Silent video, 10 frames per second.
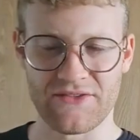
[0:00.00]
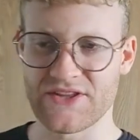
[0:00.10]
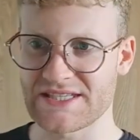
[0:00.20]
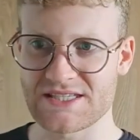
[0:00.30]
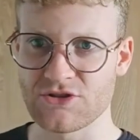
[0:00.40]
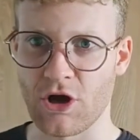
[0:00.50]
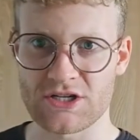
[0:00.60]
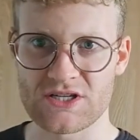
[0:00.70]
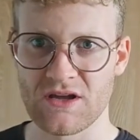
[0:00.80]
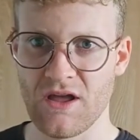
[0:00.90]
this is
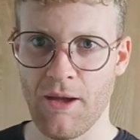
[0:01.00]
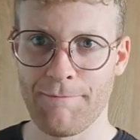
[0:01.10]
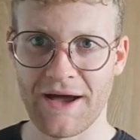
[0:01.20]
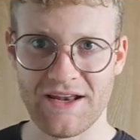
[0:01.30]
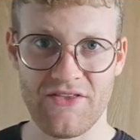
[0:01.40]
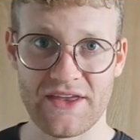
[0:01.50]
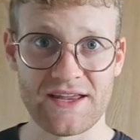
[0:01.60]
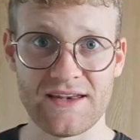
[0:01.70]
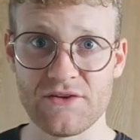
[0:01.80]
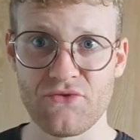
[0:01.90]
not money that i
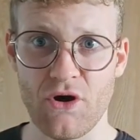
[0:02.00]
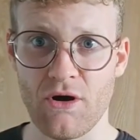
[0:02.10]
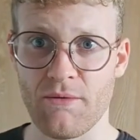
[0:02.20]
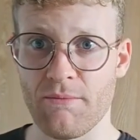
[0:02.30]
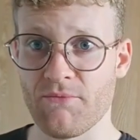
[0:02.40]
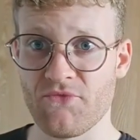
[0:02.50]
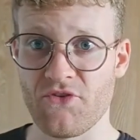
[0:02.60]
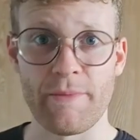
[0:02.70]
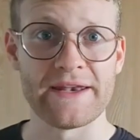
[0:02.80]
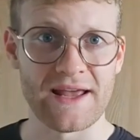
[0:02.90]
need for for
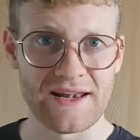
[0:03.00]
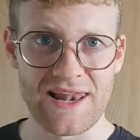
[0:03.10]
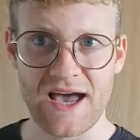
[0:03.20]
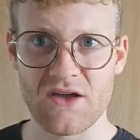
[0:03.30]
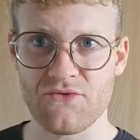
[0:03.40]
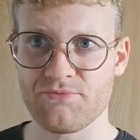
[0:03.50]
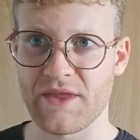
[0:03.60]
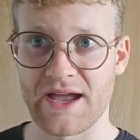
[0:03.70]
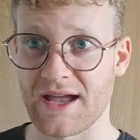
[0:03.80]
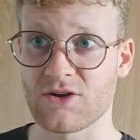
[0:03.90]
my daily life
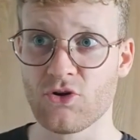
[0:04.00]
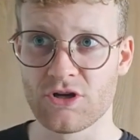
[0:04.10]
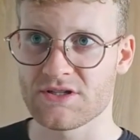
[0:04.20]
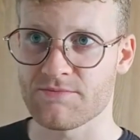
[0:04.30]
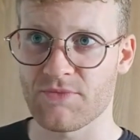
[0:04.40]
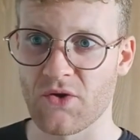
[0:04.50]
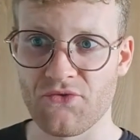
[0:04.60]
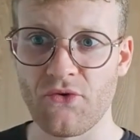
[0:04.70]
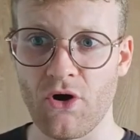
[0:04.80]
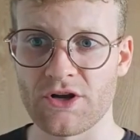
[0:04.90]
i, I could
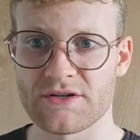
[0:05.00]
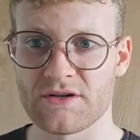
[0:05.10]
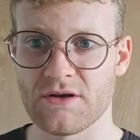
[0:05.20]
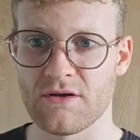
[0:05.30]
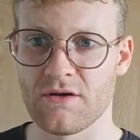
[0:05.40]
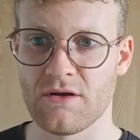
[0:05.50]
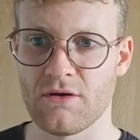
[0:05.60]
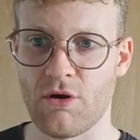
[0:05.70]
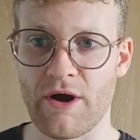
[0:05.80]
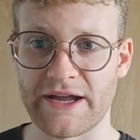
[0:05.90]
afford
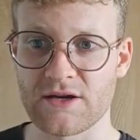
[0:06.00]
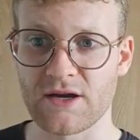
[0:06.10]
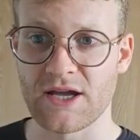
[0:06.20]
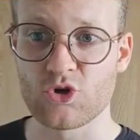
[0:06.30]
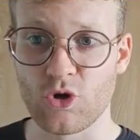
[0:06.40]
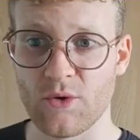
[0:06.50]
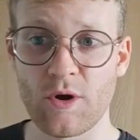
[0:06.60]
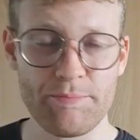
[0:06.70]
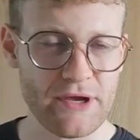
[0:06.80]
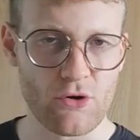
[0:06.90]
or I, it, it
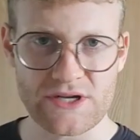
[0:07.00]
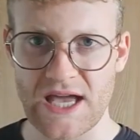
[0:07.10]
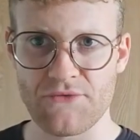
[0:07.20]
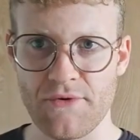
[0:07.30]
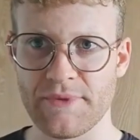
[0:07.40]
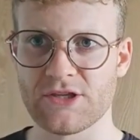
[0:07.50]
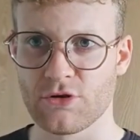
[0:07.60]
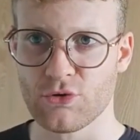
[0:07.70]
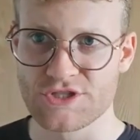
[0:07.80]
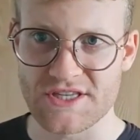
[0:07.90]
would be okay for me to
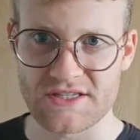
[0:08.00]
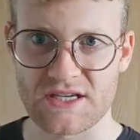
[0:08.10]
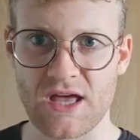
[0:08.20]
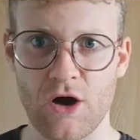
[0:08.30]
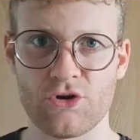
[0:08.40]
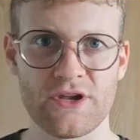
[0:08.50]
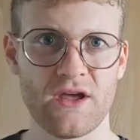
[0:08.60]
lose this account